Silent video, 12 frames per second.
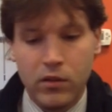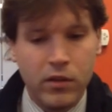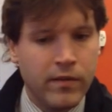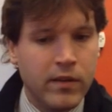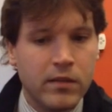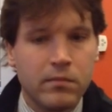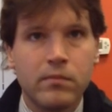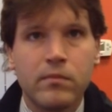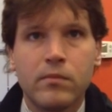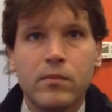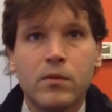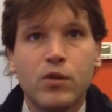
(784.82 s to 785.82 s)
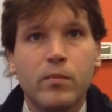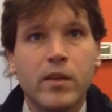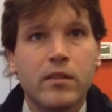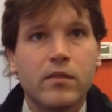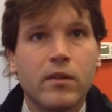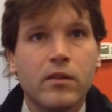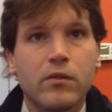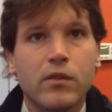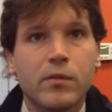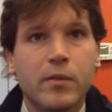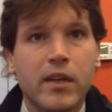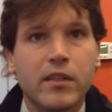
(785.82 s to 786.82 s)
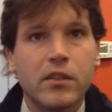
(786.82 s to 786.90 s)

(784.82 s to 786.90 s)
you have 2 minutes to run through this process